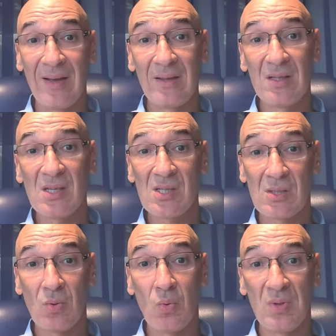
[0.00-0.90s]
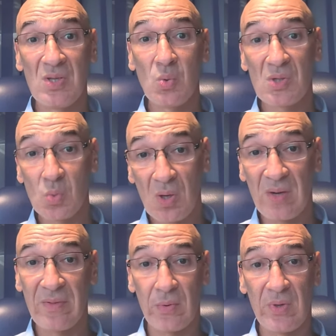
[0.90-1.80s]
And this was
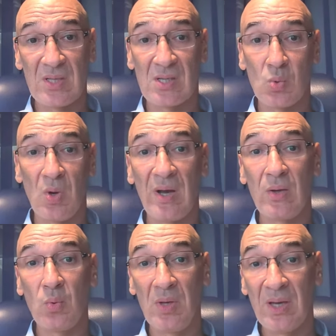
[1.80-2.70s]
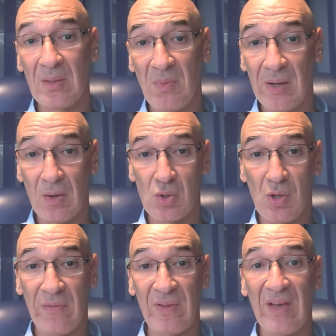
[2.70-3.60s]
one of the reasons why we at
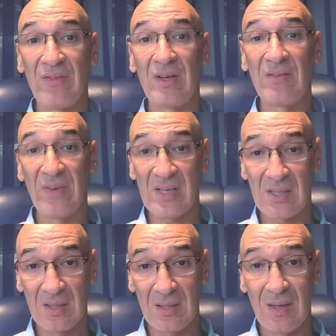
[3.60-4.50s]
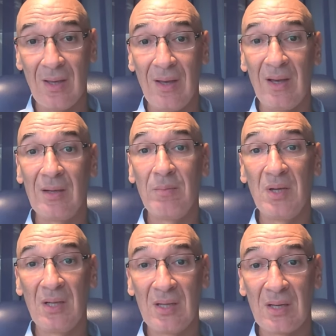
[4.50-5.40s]
Microsoft have invested in
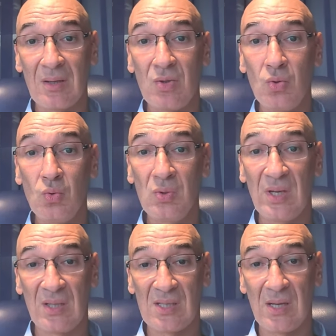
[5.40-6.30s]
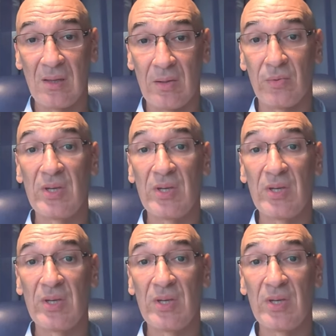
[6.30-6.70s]
building two data center